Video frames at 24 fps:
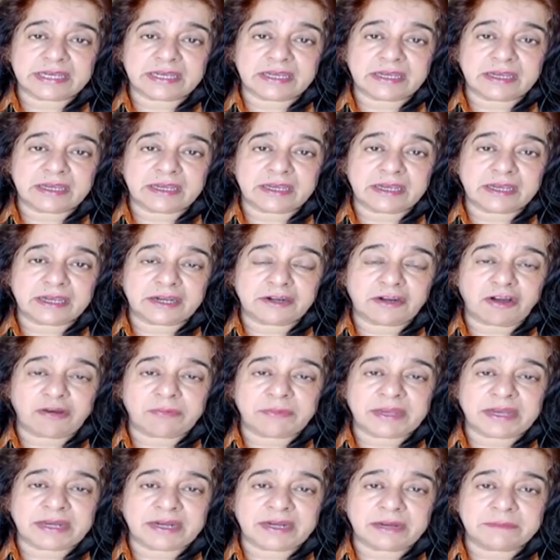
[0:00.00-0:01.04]

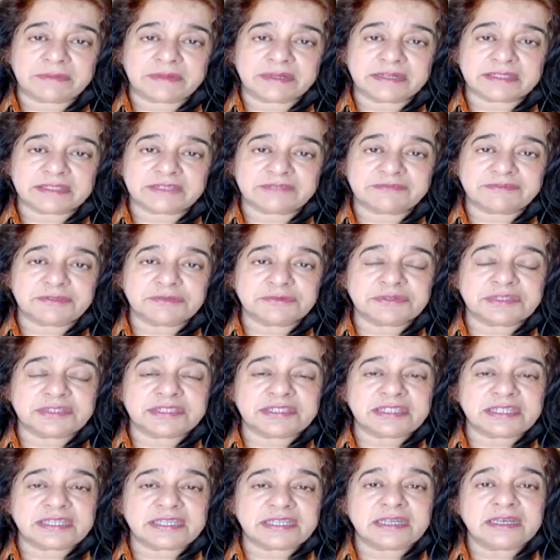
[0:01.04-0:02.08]
economic numbers. If you
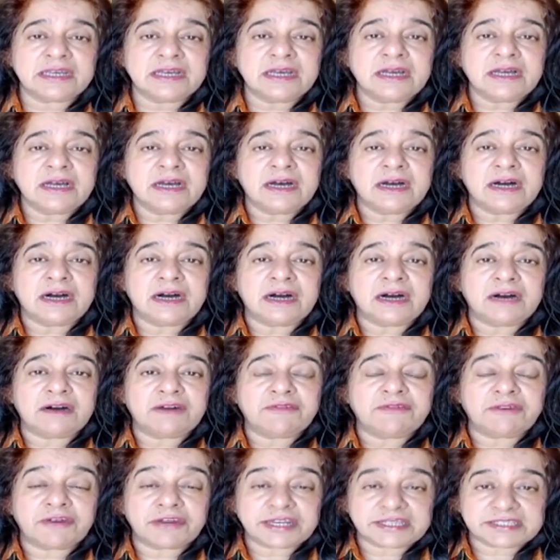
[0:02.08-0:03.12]
see,
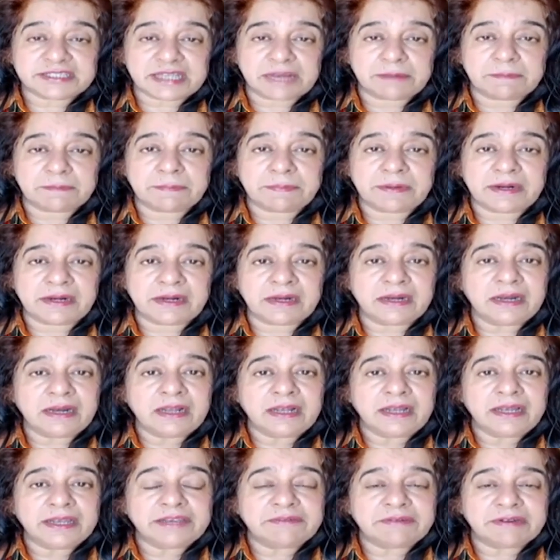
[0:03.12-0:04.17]
for example,
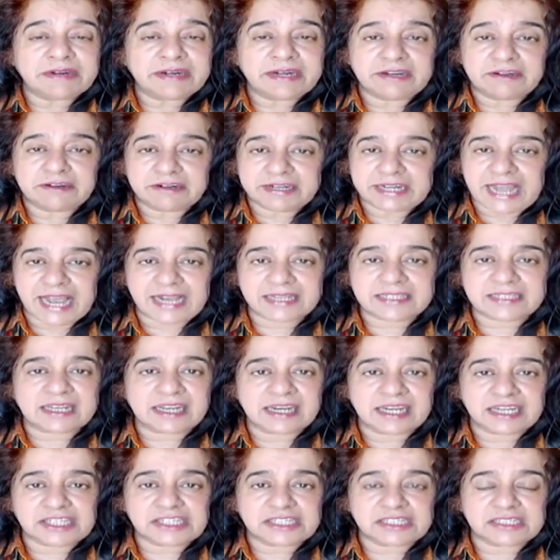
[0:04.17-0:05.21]
even, you know, tax
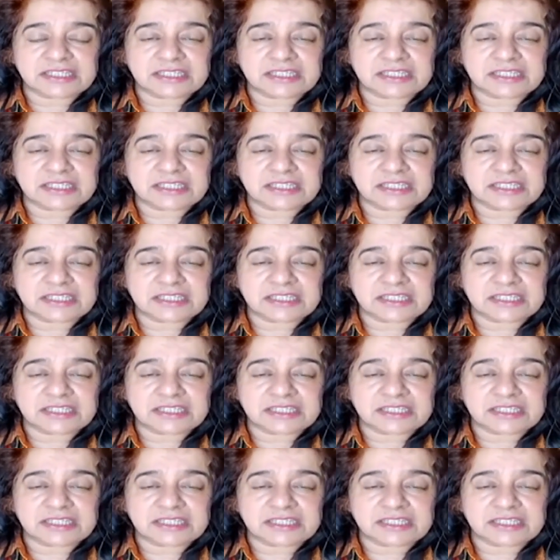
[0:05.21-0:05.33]
collections